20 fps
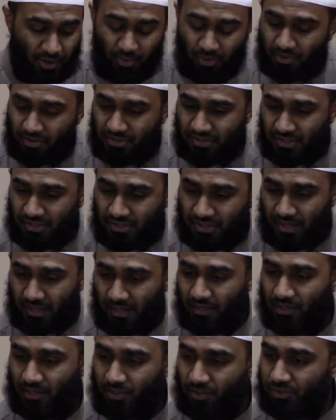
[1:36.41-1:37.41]
whether it's in
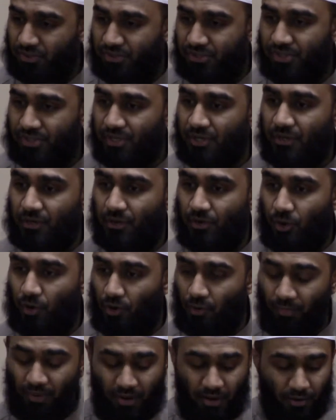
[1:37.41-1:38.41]
like an induced
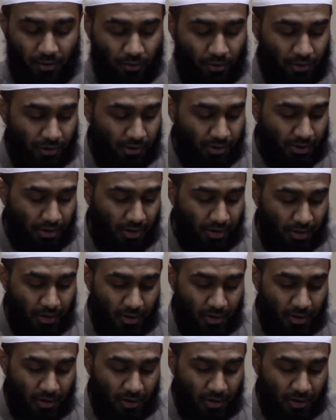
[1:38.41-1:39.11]
coma or